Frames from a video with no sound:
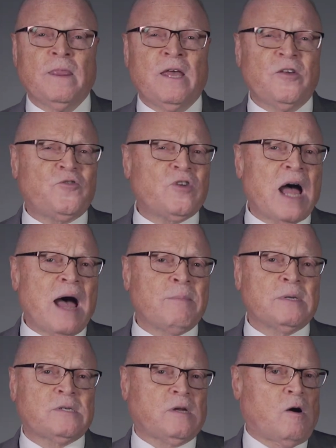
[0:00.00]
His job
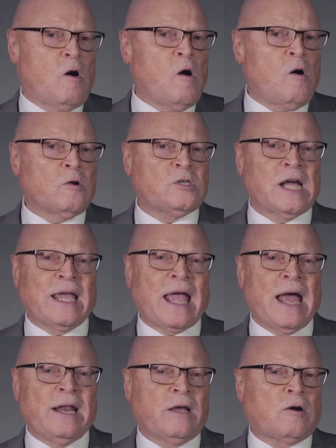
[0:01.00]
is to haul
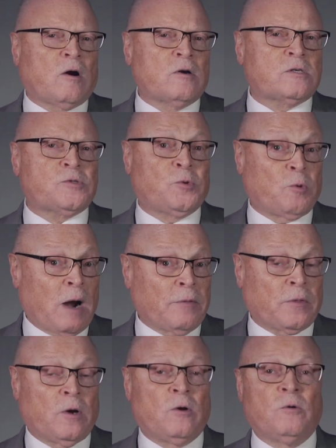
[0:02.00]
gigantic carts
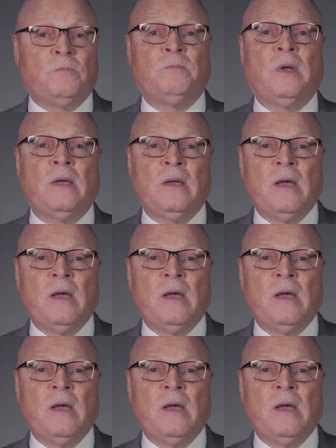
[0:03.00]
throughout the home,